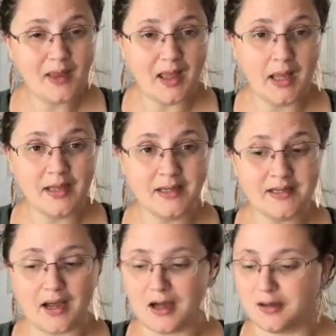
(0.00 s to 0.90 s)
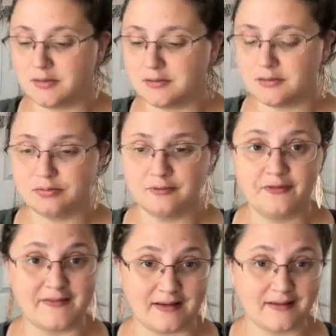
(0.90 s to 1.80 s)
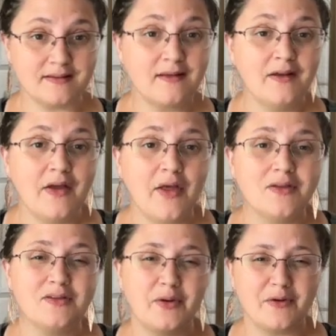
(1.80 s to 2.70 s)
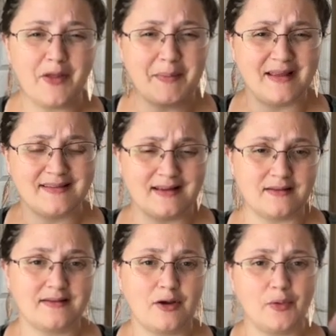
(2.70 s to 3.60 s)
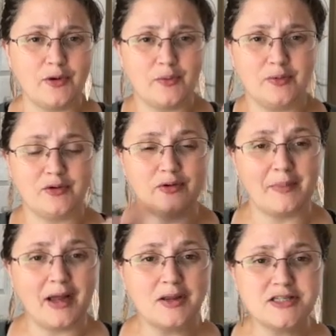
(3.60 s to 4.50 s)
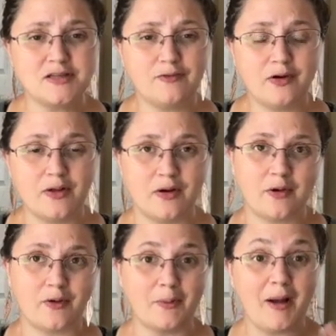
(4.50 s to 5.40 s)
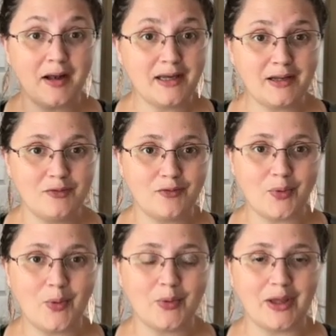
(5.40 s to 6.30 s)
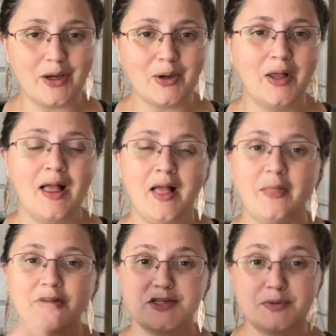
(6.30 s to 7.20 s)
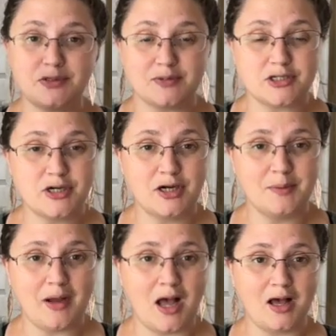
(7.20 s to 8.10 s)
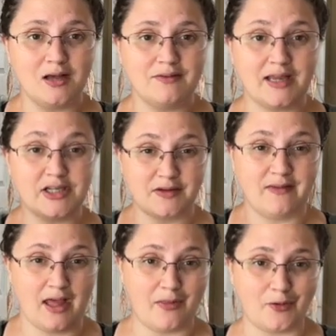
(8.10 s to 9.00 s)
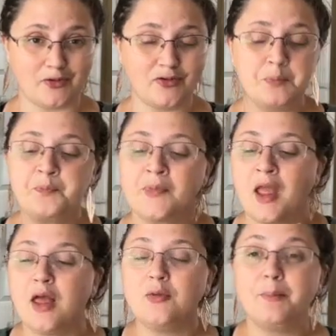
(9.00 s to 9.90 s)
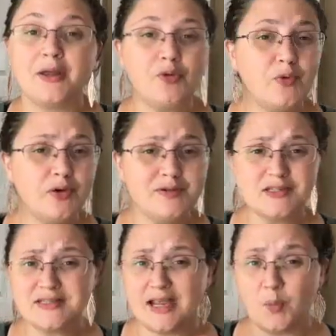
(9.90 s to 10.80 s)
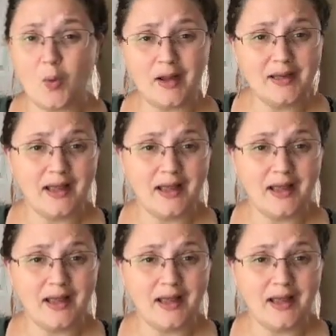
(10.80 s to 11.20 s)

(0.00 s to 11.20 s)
and uh, physics. So if that makes sense. So you would do the biology the, for the, or the botany for the whole year, and then she would do a term of each of the others. But you could just take one